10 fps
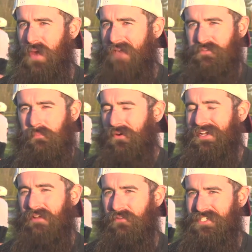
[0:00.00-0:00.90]
have to bring
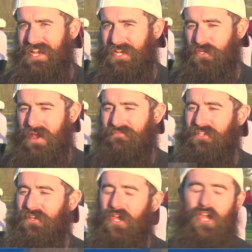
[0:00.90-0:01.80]
it every day. You have
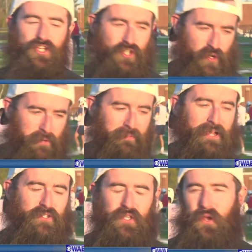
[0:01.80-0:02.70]
to show your
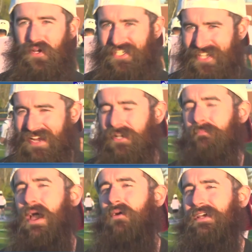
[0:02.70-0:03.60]
players that you're excited
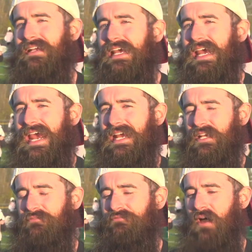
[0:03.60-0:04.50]
about it. And
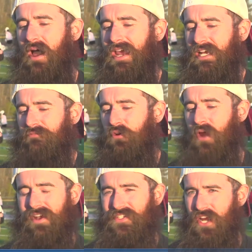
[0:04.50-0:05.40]
if uh, and if you're
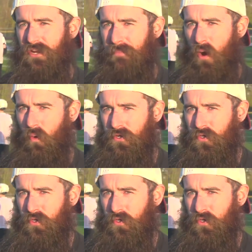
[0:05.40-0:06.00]
not excited about what you're